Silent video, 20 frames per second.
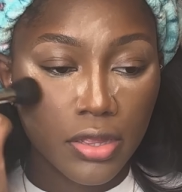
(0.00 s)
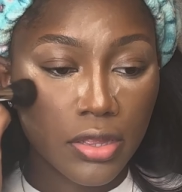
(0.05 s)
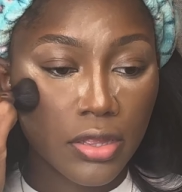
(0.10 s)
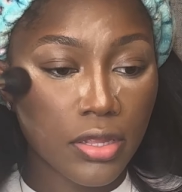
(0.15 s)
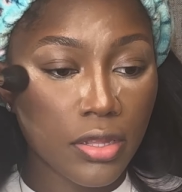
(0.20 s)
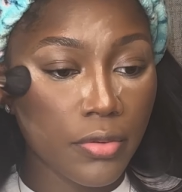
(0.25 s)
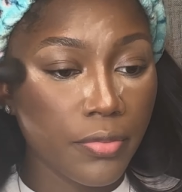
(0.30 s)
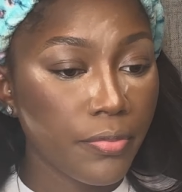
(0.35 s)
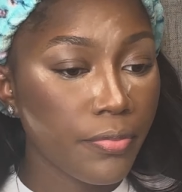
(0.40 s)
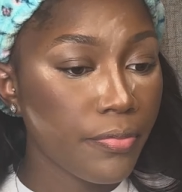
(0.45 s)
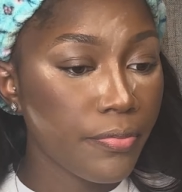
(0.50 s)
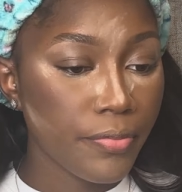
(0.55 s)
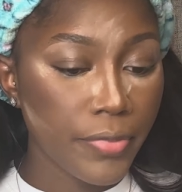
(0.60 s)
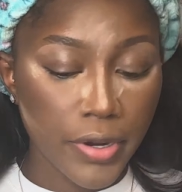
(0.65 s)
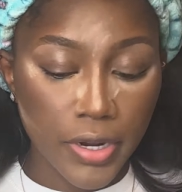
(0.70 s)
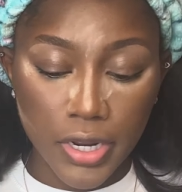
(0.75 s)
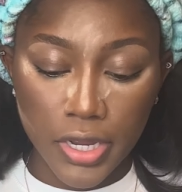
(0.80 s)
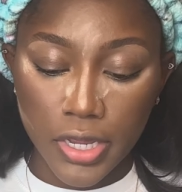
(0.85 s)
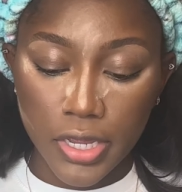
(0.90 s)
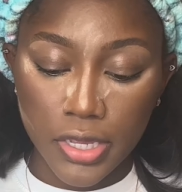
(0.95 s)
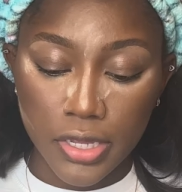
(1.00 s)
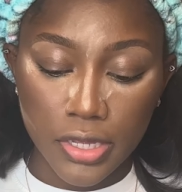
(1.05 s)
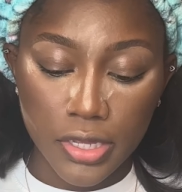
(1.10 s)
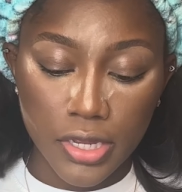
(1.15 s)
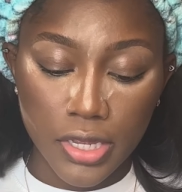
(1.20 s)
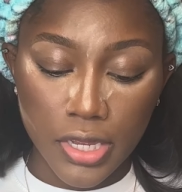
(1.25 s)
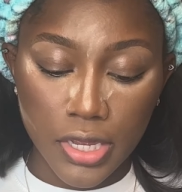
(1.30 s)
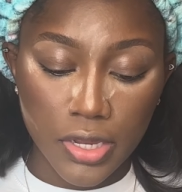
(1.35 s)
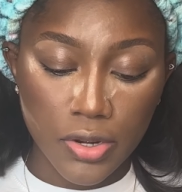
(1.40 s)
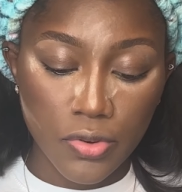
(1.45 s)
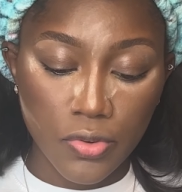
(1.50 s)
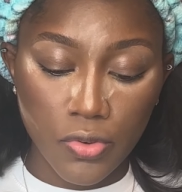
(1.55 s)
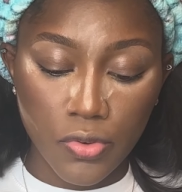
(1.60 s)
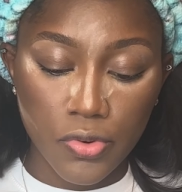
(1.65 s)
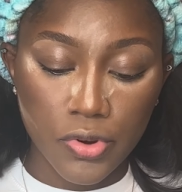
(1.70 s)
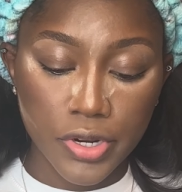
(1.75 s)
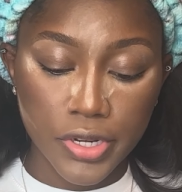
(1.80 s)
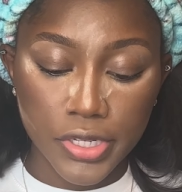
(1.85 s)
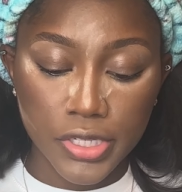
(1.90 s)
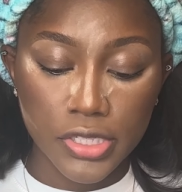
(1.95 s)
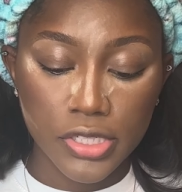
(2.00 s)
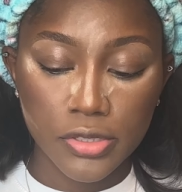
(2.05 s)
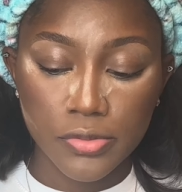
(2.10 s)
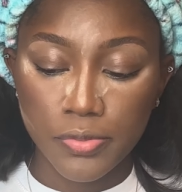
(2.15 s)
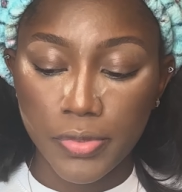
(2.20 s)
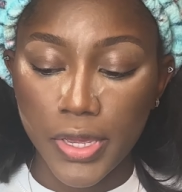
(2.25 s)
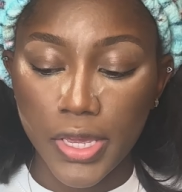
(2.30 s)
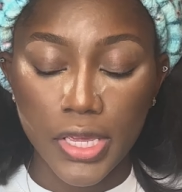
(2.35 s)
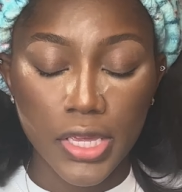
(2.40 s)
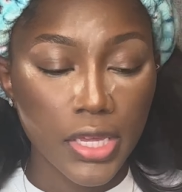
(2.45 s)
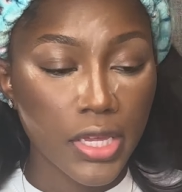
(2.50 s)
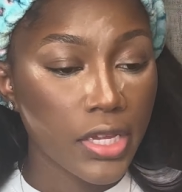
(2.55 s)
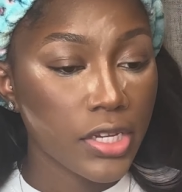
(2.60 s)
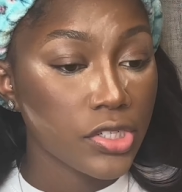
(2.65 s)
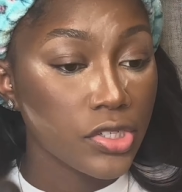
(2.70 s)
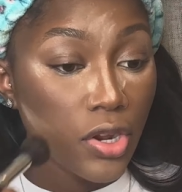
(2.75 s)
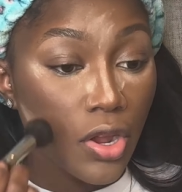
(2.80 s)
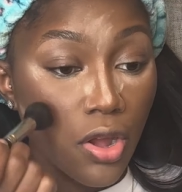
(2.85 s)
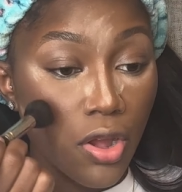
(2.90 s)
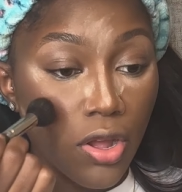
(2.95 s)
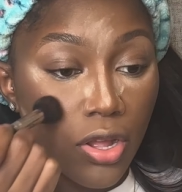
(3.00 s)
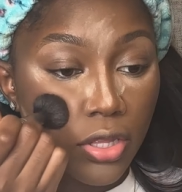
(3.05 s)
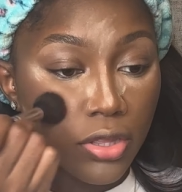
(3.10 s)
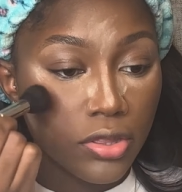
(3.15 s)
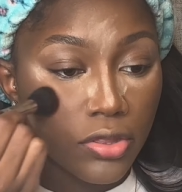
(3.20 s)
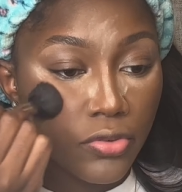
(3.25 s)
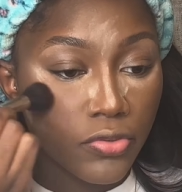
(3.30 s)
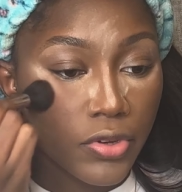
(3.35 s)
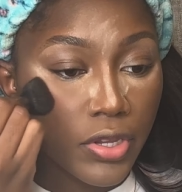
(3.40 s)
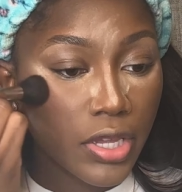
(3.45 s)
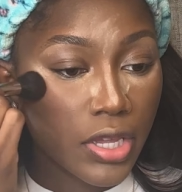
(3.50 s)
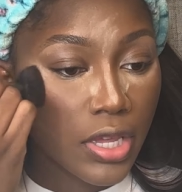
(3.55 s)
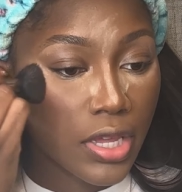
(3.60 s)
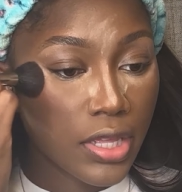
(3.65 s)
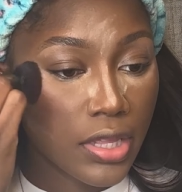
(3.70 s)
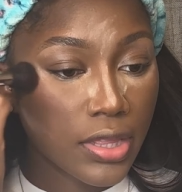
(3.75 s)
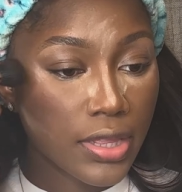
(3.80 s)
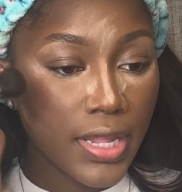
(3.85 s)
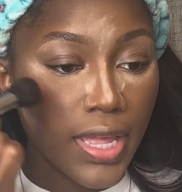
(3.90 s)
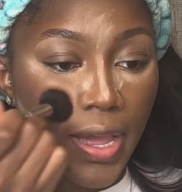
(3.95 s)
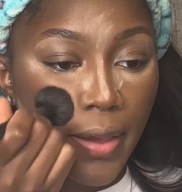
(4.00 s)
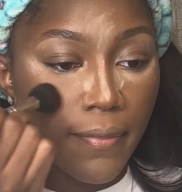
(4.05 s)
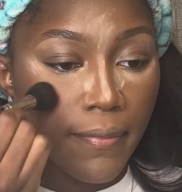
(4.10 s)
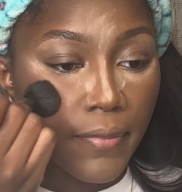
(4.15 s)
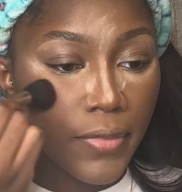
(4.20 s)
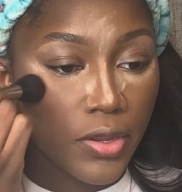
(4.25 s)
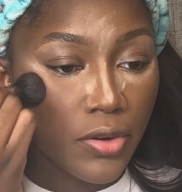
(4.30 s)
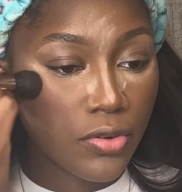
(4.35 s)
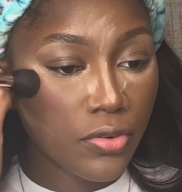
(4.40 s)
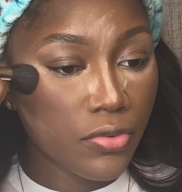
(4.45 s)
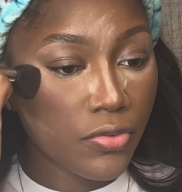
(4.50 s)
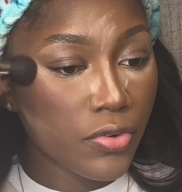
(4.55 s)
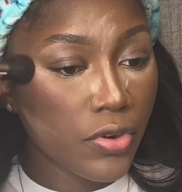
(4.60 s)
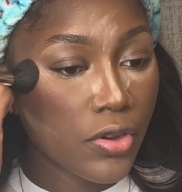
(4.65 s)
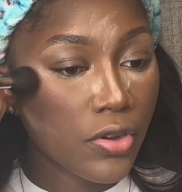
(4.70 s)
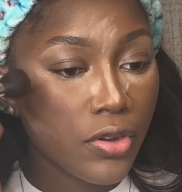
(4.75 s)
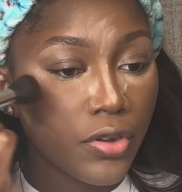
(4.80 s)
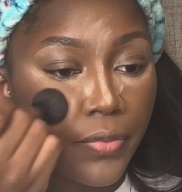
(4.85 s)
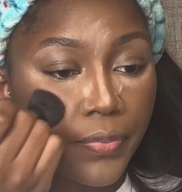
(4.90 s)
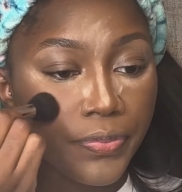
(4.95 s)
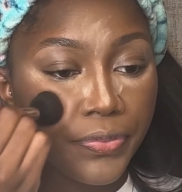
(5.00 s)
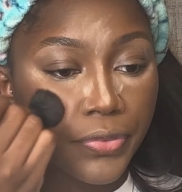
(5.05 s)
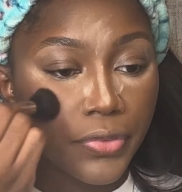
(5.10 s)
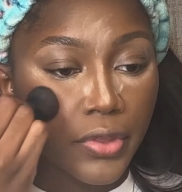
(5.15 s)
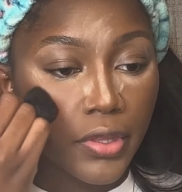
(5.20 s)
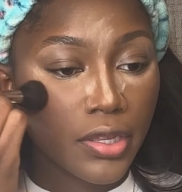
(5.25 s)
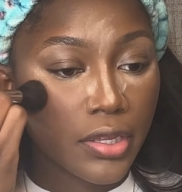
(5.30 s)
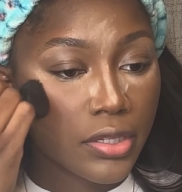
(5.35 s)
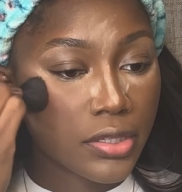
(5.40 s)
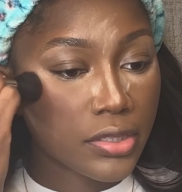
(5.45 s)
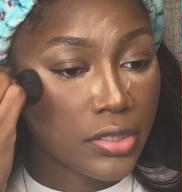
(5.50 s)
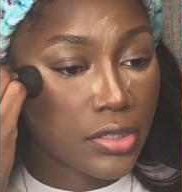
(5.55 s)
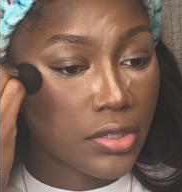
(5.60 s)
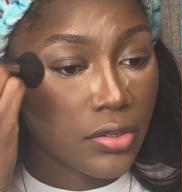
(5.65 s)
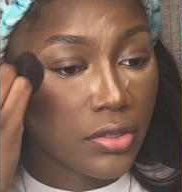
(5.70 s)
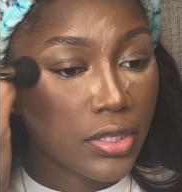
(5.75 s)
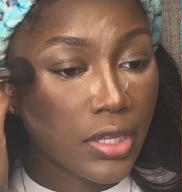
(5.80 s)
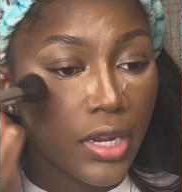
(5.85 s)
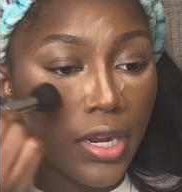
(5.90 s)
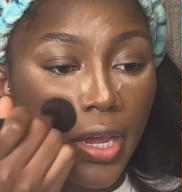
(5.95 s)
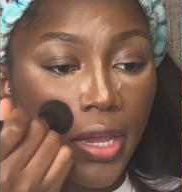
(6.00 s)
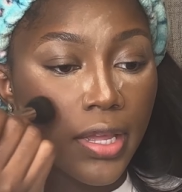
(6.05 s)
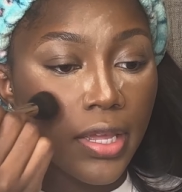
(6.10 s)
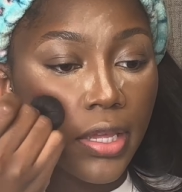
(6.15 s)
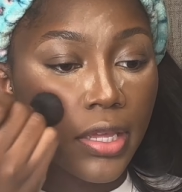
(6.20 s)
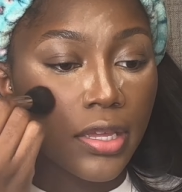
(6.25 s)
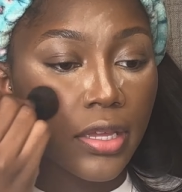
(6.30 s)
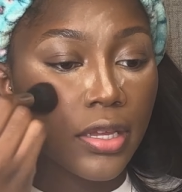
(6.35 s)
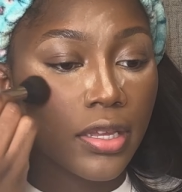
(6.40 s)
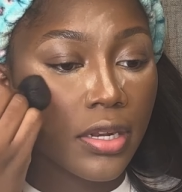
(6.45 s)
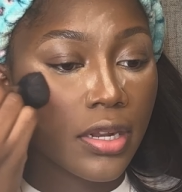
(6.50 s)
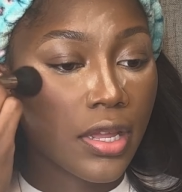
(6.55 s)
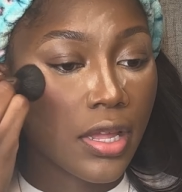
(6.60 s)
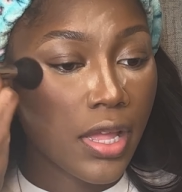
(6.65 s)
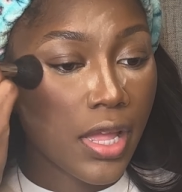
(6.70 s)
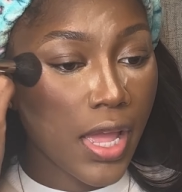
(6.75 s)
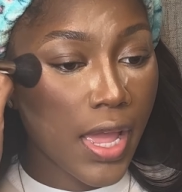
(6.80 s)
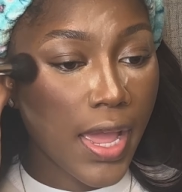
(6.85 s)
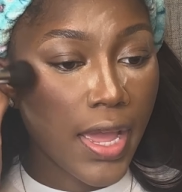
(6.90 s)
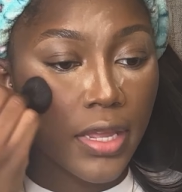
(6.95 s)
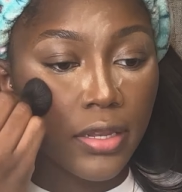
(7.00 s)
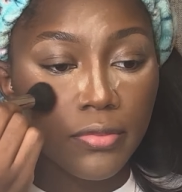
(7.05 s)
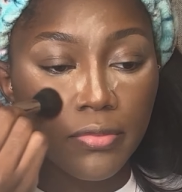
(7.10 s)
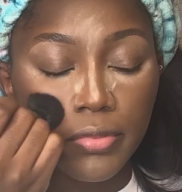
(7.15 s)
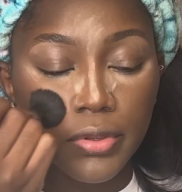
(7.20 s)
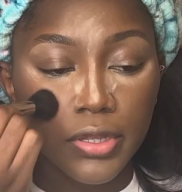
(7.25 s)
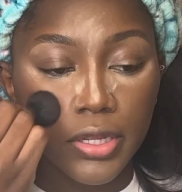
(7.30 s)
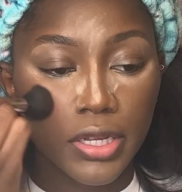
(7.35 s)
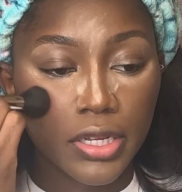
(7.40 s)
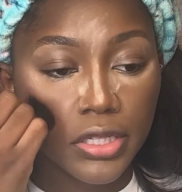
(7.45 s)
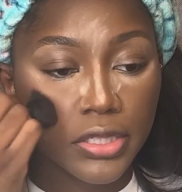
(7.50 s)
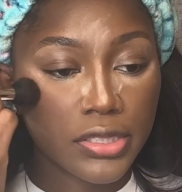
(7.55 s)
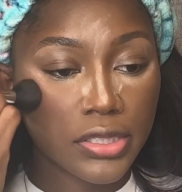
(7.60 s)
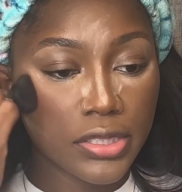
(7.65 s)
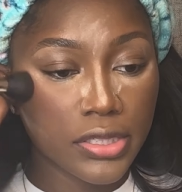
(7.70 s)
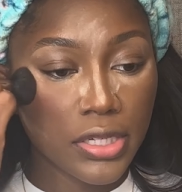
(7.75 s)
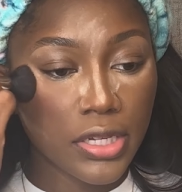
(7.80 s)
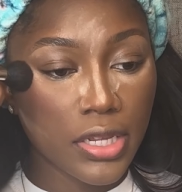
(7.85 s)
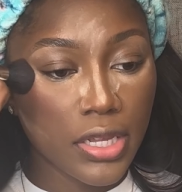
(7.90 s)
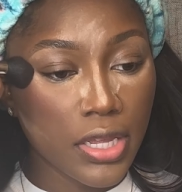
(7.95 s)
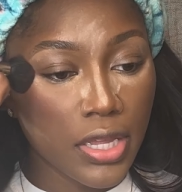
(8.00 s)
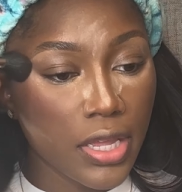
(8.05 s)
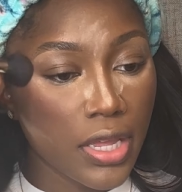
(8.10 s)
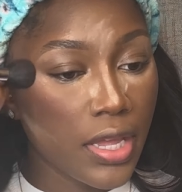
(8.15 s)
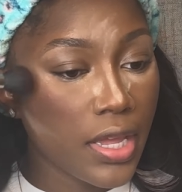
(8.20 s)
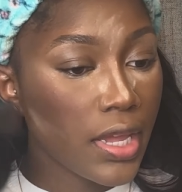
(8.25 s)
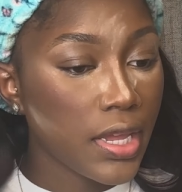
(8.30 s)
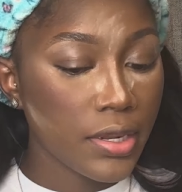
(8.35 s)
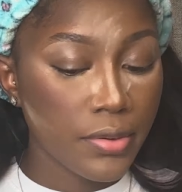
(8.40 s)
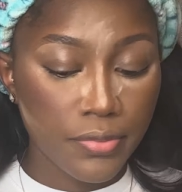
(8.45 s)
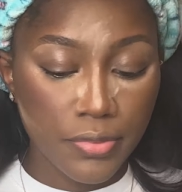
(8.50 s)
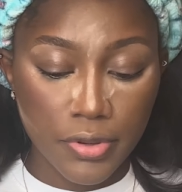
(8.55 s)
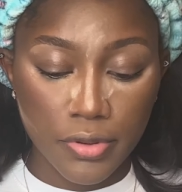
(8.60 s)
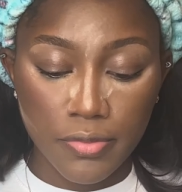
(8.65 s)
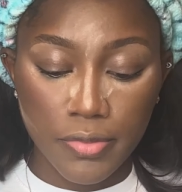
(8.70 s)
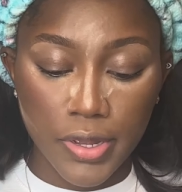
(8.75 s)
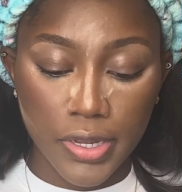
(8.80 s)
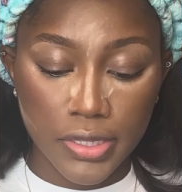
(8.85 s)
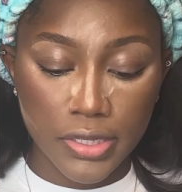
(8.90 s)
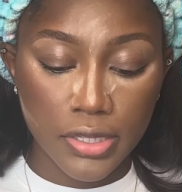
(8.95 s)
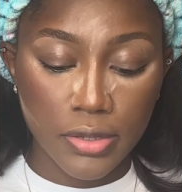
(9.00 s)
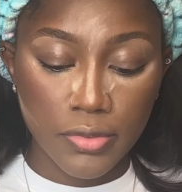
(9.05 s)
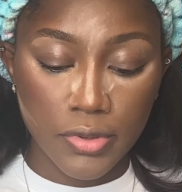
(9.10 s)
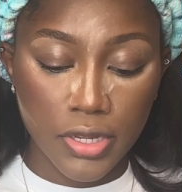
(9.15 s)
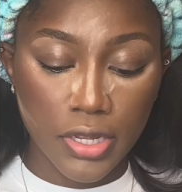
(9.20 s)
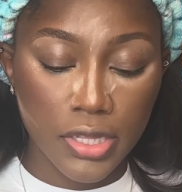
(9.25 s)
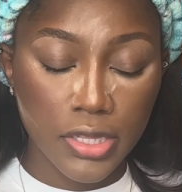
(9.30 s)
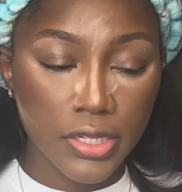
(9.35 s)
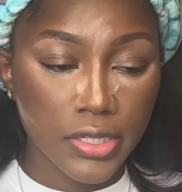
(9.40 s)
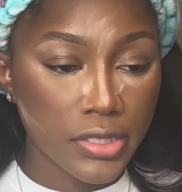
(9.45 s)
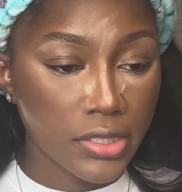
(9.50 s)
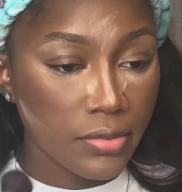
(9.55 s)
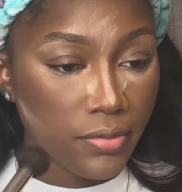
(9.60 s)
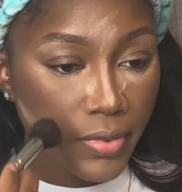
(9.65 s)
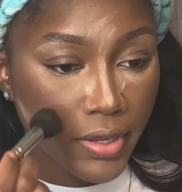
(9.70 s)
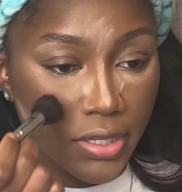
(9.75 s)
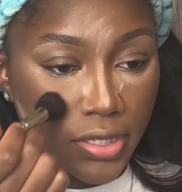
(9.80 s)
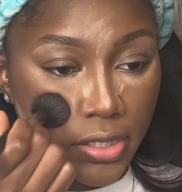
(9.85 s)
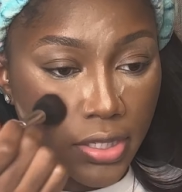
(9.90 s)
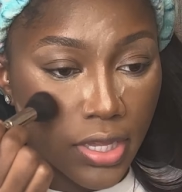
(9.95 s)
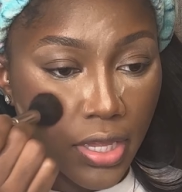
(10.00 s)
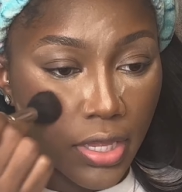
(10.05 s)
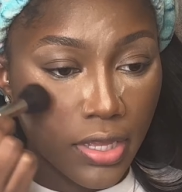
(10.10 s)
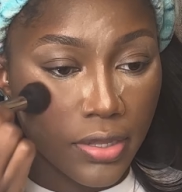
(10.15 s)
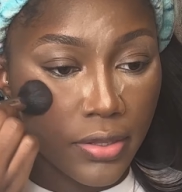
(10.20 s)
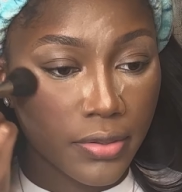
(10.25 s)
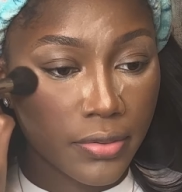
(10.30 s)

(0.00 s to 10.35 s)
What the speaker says: the burgundy and orange pinkish, all three in that middle row, so that I could add blush and put back some color to my skin.